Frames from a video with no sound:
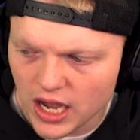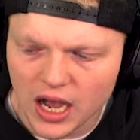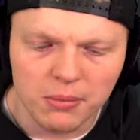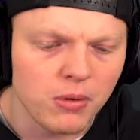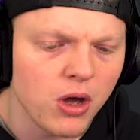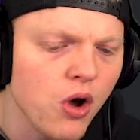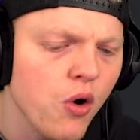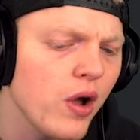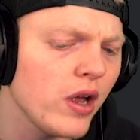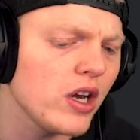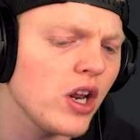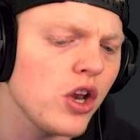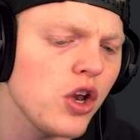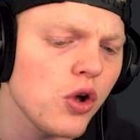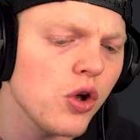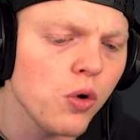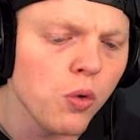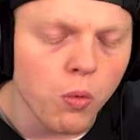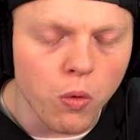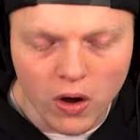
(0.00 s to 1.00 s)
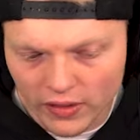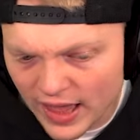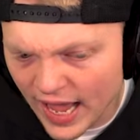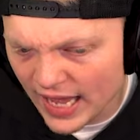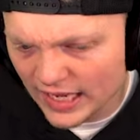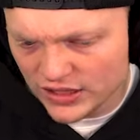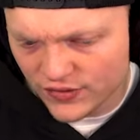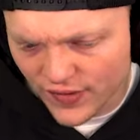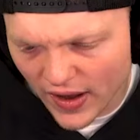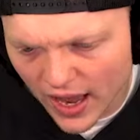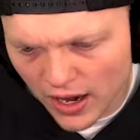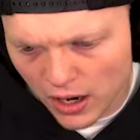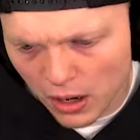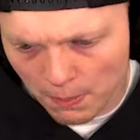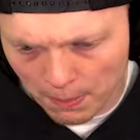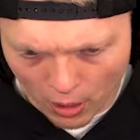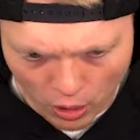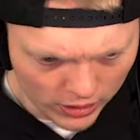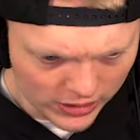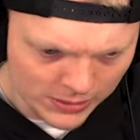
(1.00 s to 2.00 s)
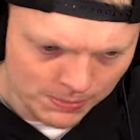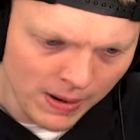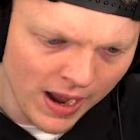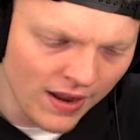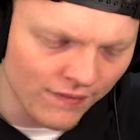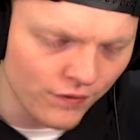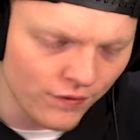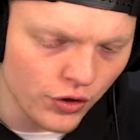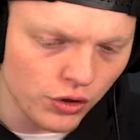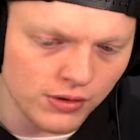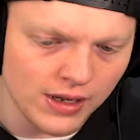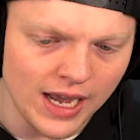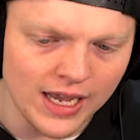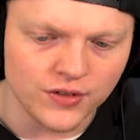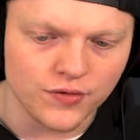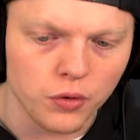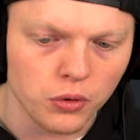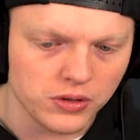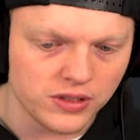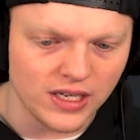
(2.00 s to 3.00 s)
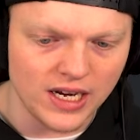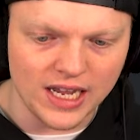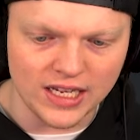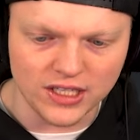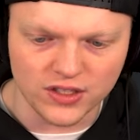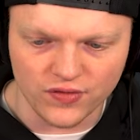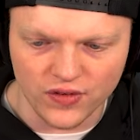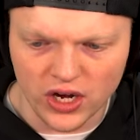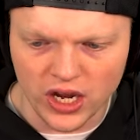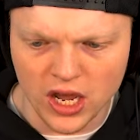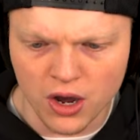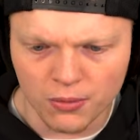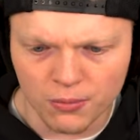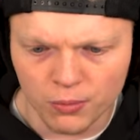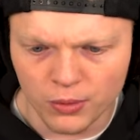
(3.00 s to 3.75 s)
I'm going to do one last final bonus buy for you guys for today's video.